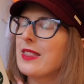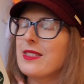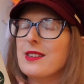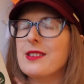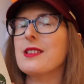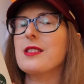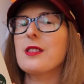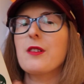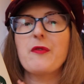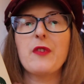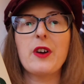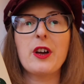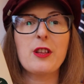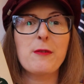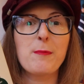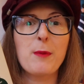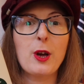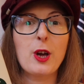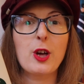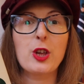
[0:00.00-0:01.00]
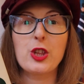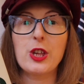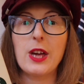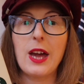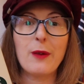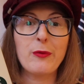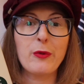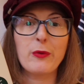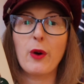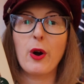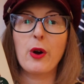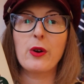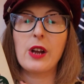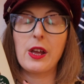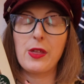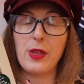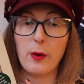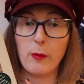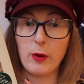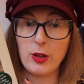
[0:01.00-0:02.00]
This is the first book she ever wrote,
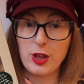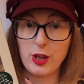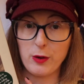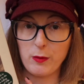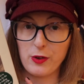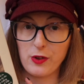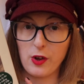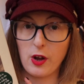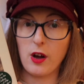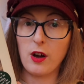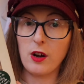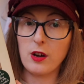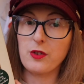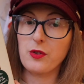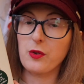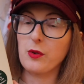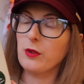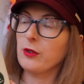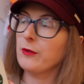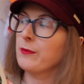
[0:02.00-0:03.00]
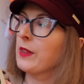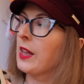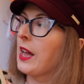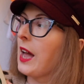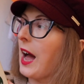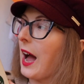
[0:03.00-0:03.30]
I think, when she was at art school,